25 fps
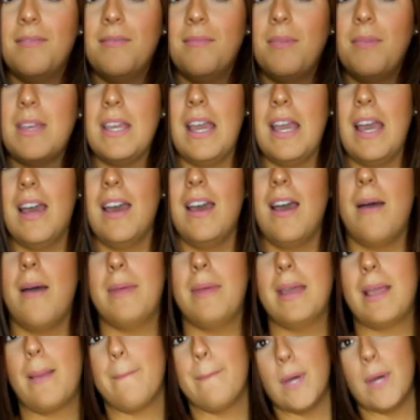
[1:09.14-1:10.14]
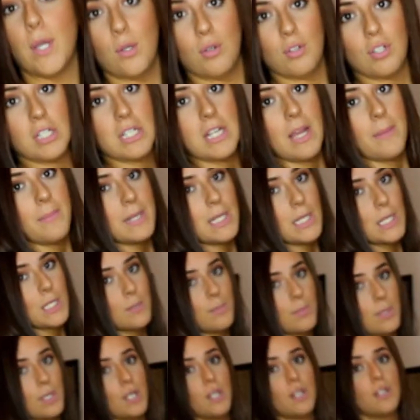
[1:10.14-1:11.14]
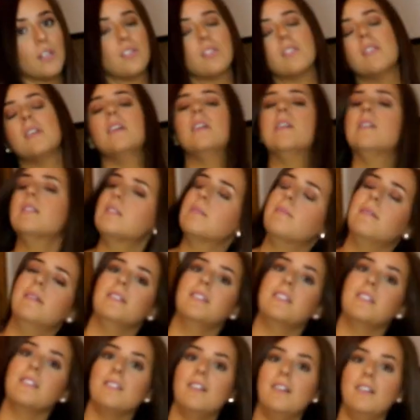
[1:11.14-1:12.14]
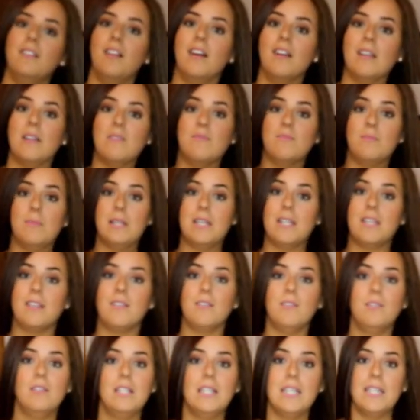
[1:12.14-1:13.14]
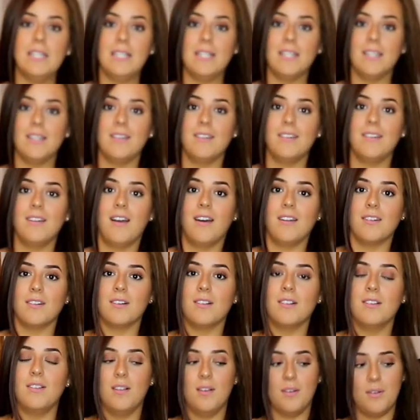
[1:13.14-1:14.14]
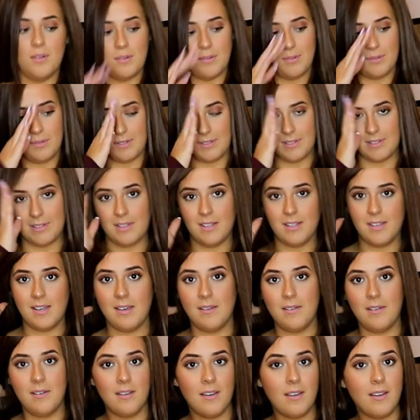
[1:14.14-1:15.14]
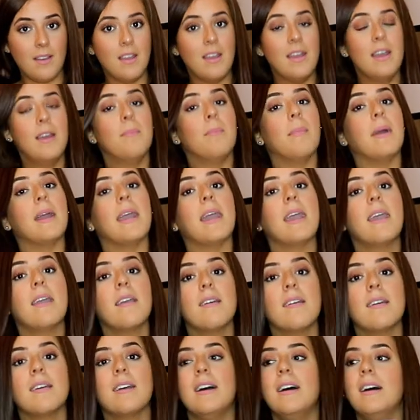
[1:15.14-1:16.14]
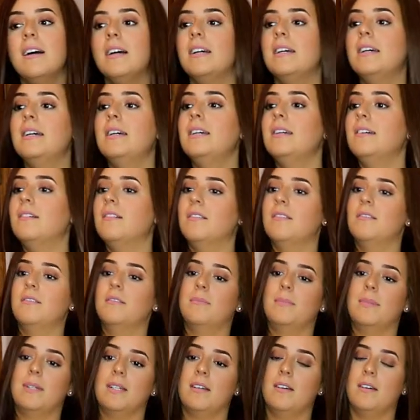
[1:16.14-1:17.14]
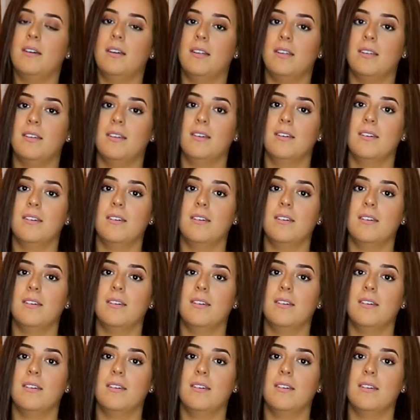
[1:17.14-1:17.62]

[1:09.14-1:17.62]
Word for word: But yeah, I'm like bougie up in this bitch. Spending a lot of money though lately on clothes, my haircut, oh my god.